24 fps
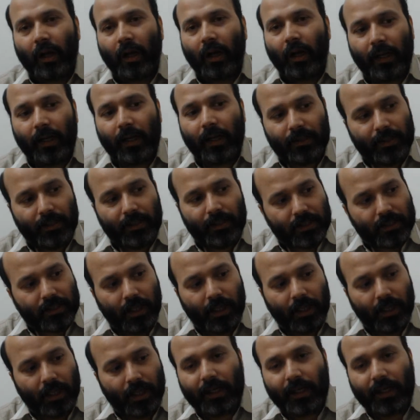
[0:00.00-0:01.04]
And this
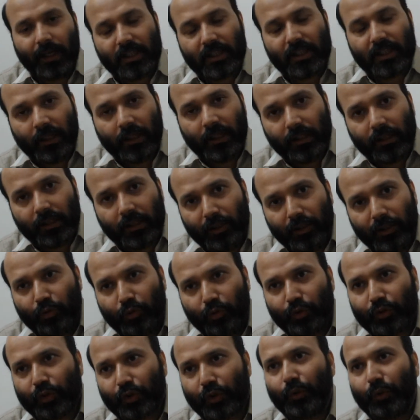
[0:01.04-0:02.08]
saga is
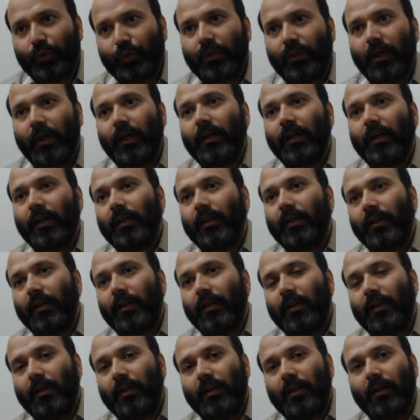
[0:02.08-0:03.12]
continued through the
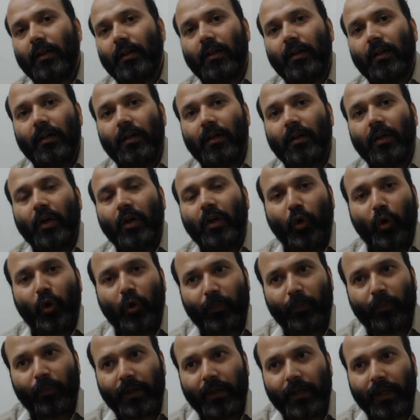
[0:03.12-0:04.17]

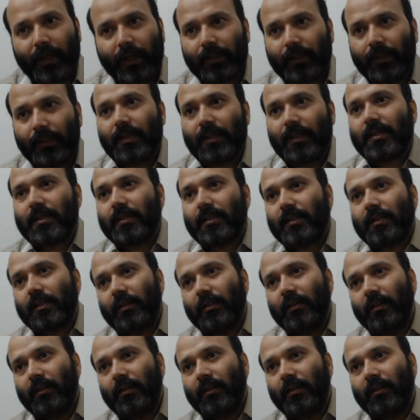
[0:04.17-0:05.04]
Homo erectus